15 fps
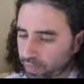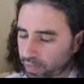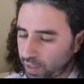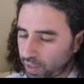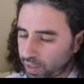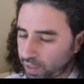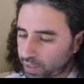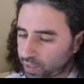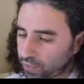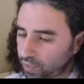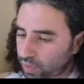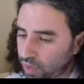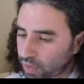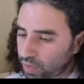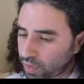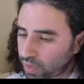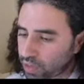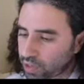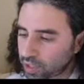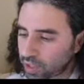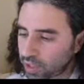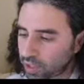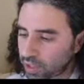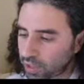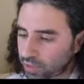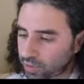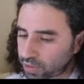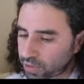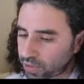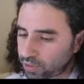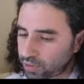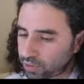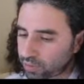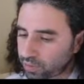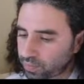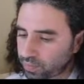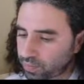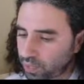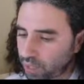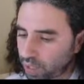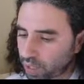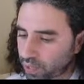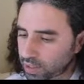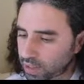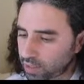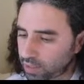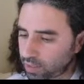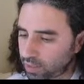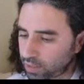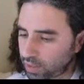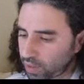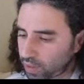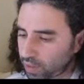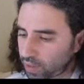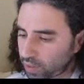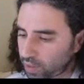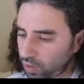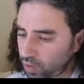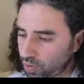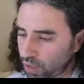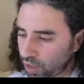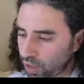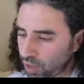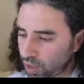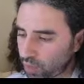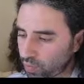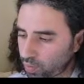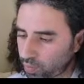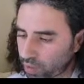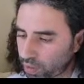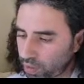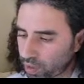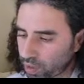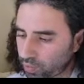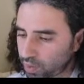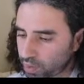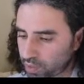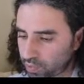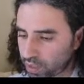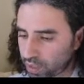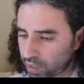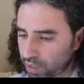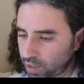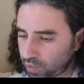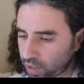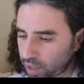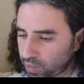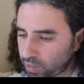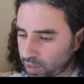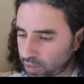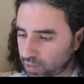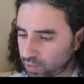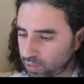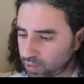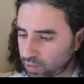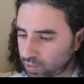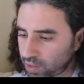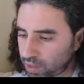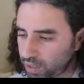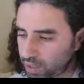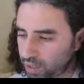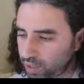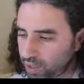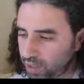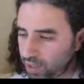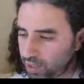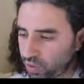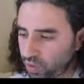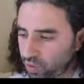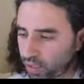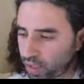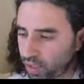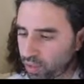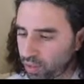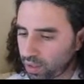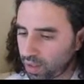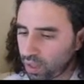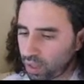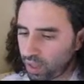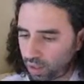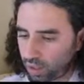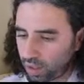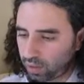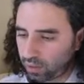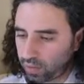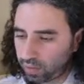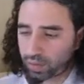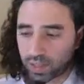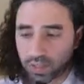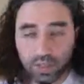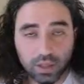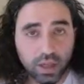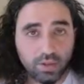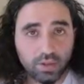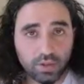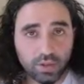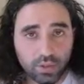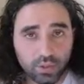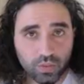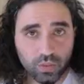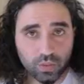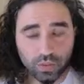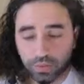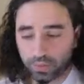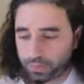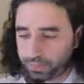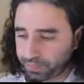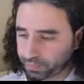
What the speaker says: Then it is for us, Allah, to make it clear to you, not as you think that you, mankind, will be not resurrected and recompensed for your deeds, but you, men, love the present life of this world